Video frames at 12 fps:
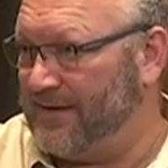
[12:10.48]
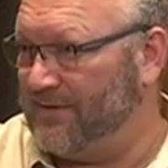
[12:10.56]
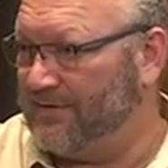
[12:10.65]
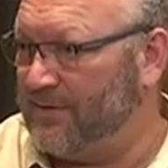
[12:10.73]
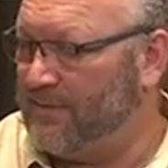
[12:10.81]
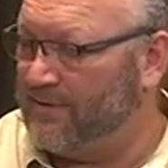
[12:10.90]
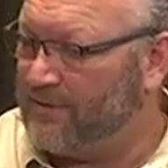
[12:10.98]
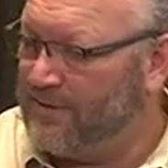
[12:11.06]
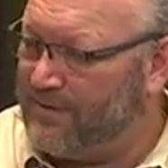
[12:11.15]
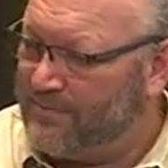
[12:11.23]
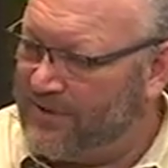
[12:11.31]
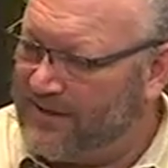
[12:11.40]
And so we've got
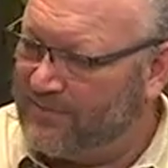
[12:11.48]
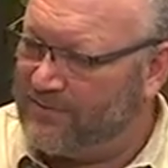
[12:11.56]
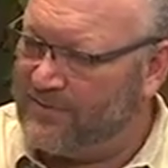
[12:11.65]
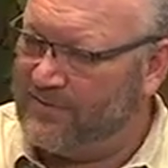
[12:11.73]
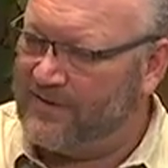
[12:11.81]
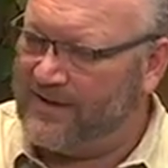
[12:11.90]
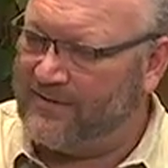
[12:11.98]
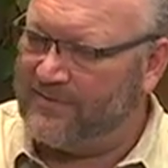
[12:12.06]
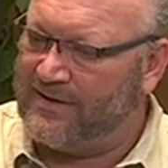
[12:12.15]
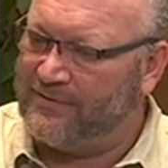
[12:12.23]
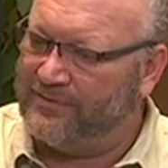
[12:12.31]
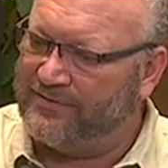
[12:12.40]
to break through that.
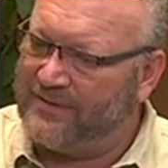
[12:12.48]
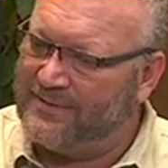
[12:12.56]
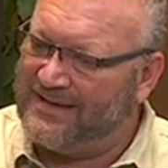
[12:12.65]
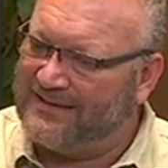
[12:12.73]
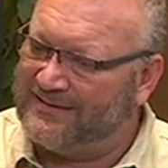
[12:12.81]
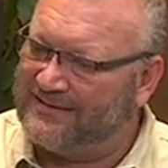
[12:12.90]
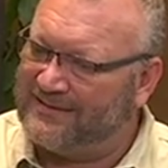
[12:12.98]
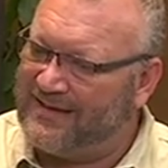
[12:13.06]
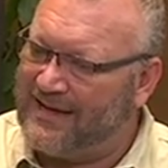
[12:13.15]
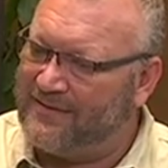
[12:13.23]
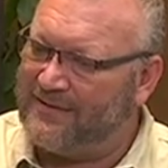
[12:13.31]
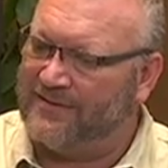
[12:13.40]
And also, it's
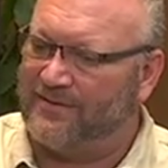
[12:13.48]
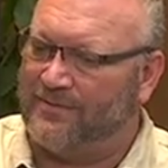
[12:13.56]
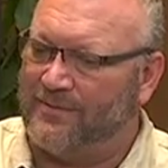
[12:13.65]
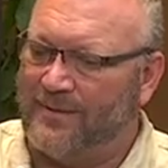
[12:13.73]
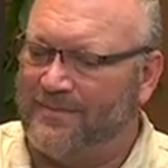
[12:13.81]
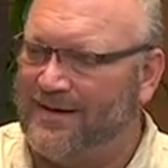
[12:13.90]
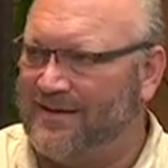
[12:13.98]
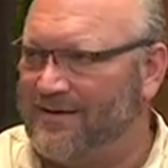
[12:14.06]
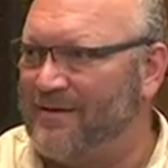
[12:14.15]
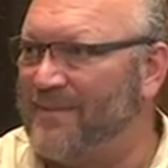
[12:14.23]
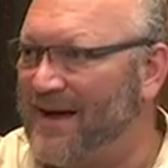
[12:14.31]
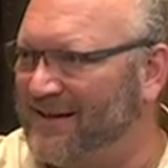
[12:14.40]
scary. So one minute
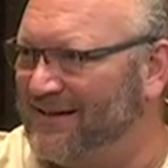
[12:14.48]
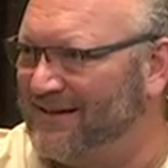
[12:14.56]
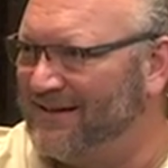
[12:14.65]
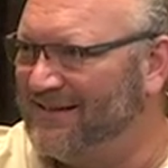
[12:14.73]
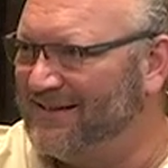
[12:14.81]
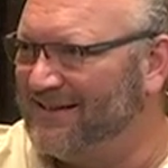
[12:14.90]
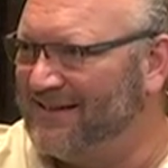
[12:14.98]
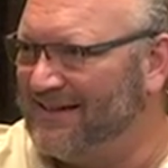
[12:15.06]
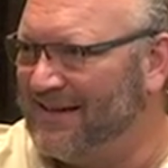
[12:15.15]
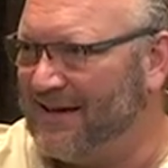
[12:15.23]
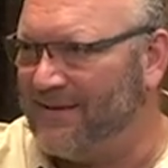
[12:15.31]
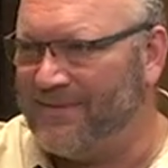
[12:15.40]
they're a banker,
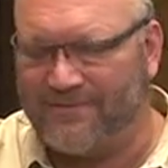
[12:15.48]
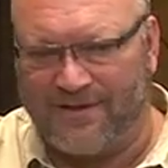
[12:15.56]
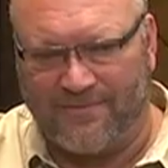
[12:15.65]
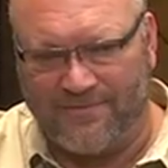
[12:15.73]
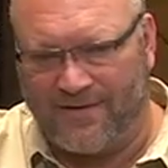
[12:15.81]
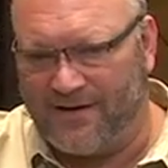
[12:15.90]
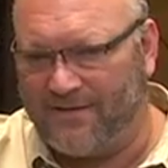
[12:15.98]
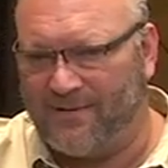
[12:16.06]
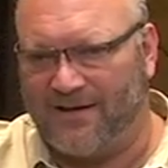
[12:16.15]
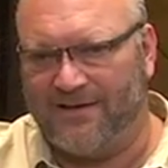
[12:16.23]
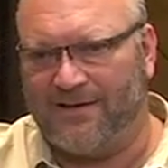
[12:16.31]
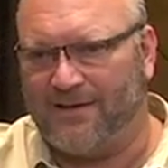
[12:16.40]
and they've done very
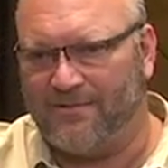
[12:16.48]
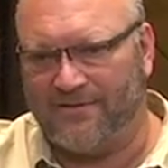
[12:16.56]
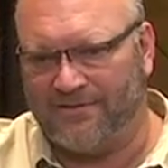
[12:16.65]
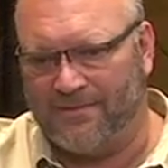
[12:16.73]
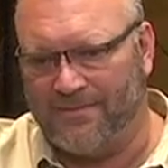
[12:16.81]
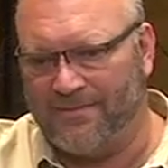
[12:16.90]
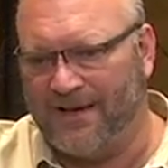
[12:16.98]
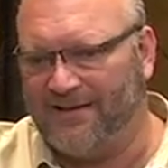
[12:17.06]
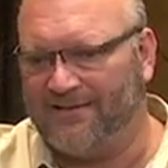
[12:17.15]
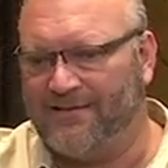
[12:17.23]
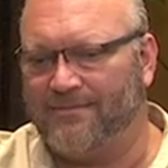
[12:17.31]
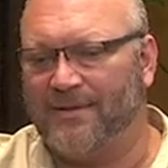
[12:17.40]
well at that. We've got some
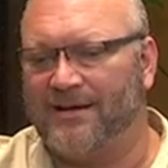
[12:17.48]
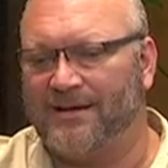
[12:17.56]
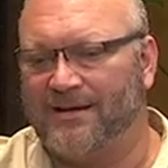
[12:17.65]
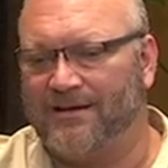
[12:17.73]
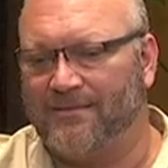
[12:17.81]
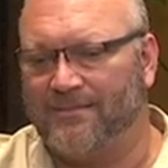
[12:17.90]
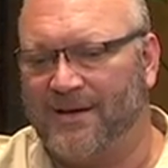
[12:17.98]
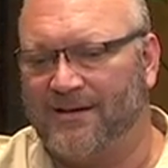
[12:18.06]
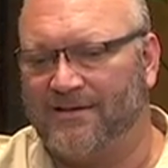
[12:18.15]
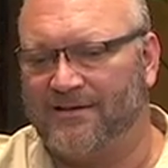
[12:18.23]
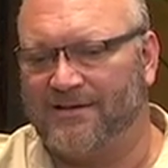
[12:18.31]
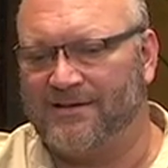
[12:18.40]
amazing
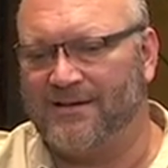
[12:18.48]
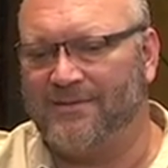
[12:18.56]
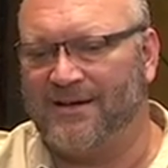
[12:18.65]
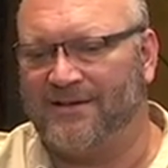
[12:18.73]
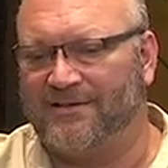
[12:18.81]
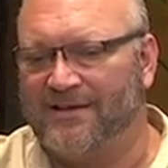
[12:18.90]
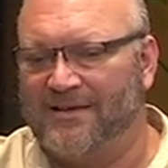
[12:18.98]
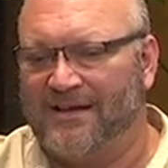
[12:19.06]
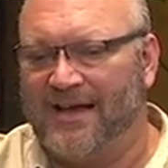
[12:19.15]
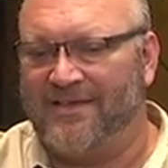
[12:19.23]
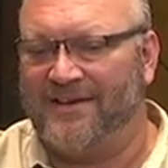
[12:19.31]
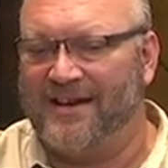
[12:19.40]
bankers in DBS.
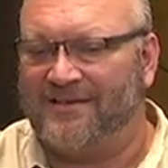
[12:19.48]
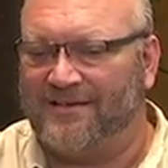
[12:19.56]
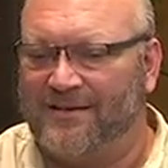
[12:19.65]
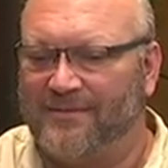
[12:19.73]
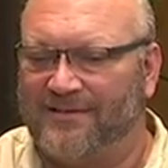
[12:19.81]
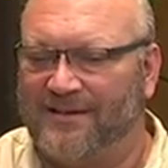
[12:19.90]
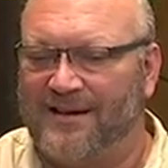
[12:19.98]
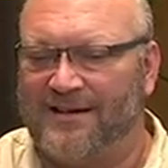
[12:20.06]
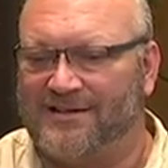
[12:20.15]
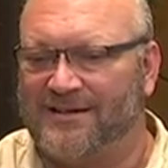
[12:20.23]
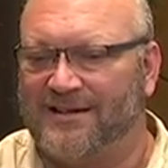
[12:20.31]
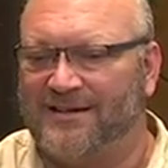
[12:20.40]
And the next thing we're saying,
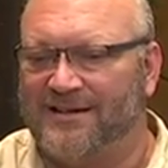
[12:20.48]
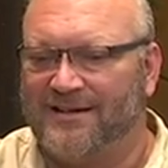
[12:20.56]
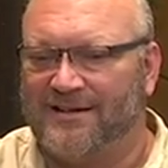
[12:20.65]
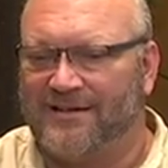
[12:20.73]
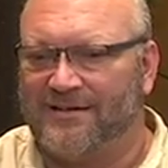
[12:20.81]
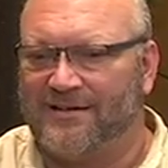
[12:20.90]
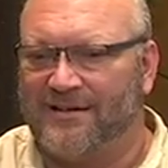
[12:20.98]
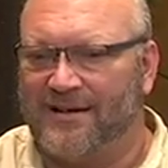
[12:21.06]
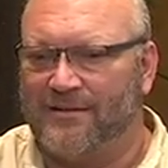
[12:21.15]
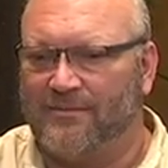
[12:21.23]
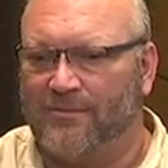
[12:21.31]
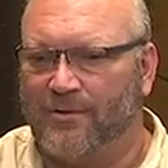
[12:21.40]
actually,
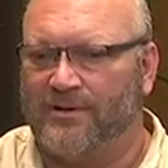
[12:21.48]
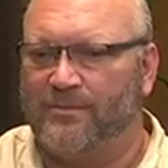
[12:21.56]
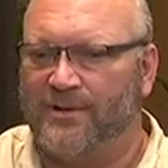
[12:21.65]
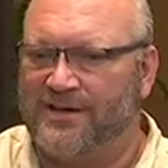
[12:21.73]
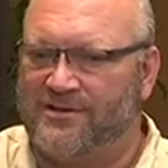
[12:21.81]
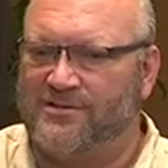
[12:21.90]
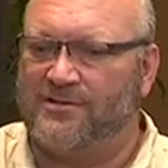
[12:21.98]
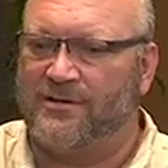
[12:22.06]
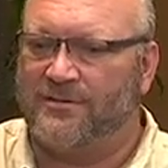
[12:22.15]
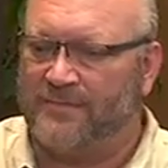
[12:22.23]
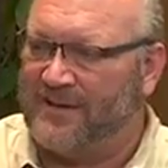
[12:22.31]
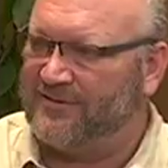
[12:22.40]
what we need you to do
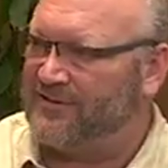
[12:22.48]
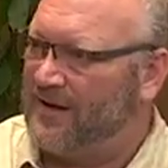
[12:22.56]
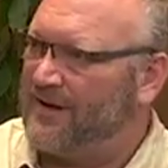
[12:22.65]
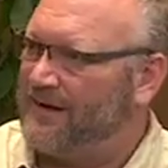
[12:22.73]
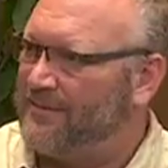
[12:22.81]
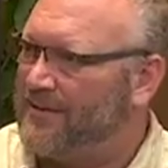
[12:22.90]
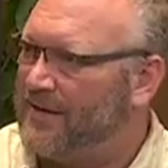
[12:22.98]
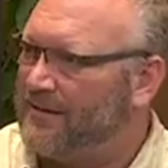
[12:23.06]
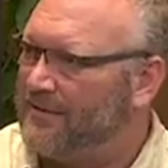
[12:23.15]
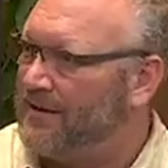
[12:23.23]
is be a startup now.